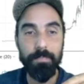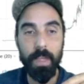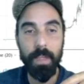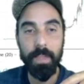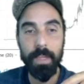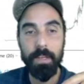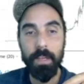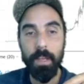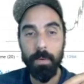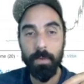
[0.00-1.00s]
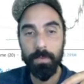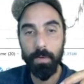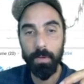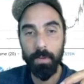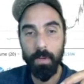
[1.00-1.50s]
and then we
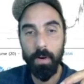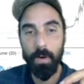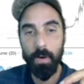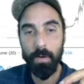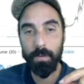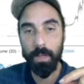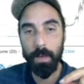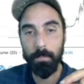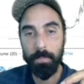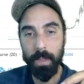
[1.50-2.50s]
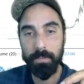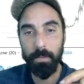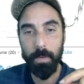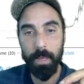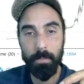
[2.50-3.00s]
saw a long dump. That's the
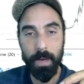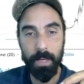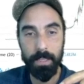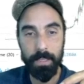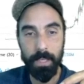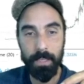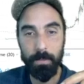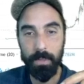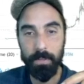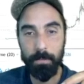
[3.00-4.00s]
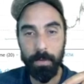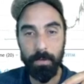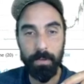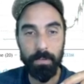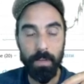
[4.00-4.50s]
bear market there that we
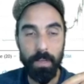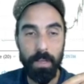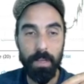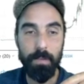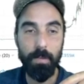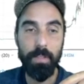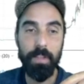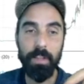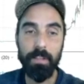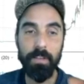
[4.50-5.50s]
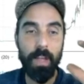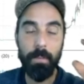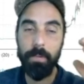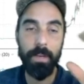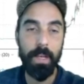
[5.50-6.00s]
experienced. Do I think that's going to
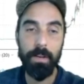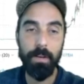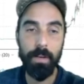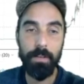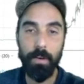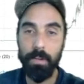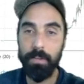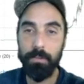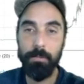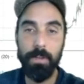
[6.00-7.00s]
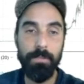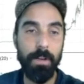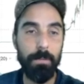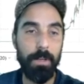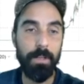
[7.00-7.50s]
happen now? No, I don't. There's too many
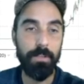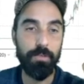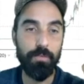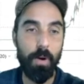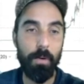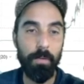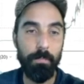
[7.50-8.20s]
fundamentally strong